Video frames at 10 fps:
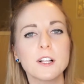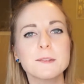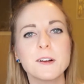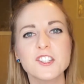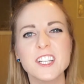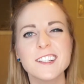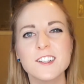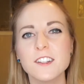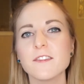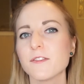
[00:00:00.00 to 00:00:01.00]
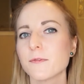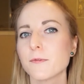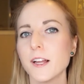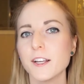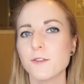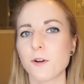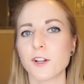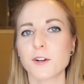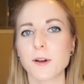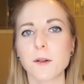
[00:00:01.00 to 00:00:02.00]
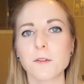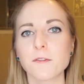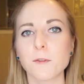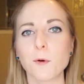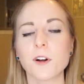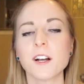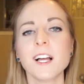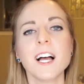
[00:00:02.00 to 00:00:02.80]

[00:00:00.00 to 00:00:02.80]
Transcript: It's much easier than like crawling around on the floor,